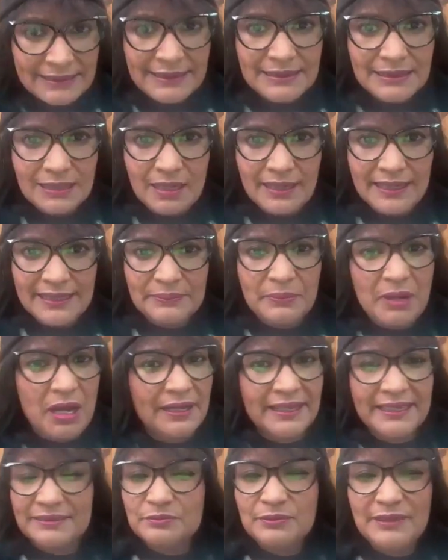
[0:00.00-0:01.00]
That's your target
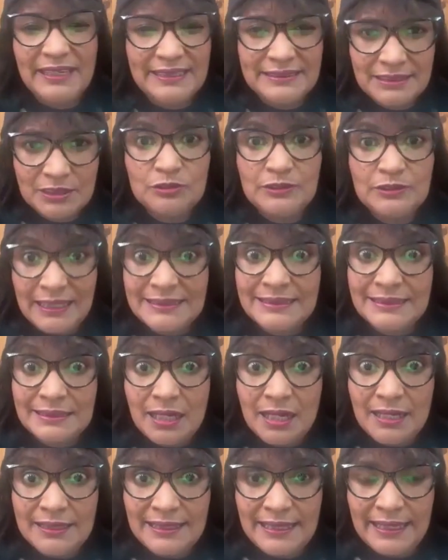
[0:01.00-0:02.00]
market. Let's
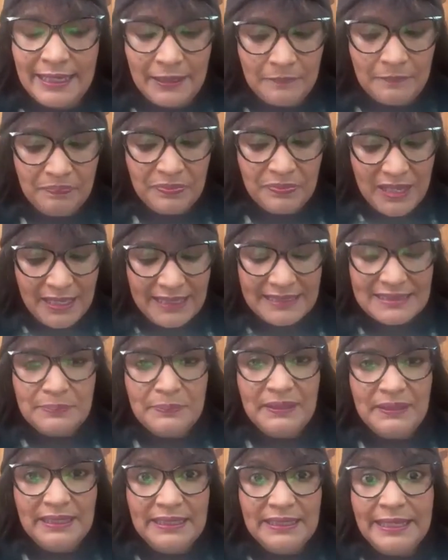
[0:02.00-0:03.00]
start there. Let's
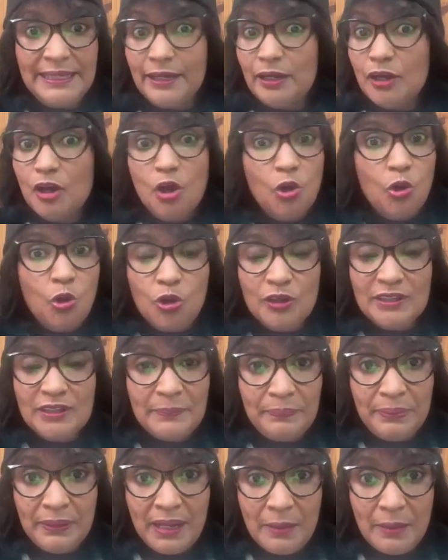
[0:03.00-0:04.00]
build it there. Or the
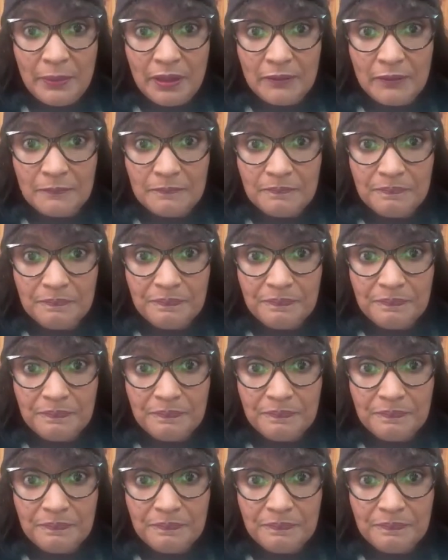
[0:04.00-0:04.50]
plumber.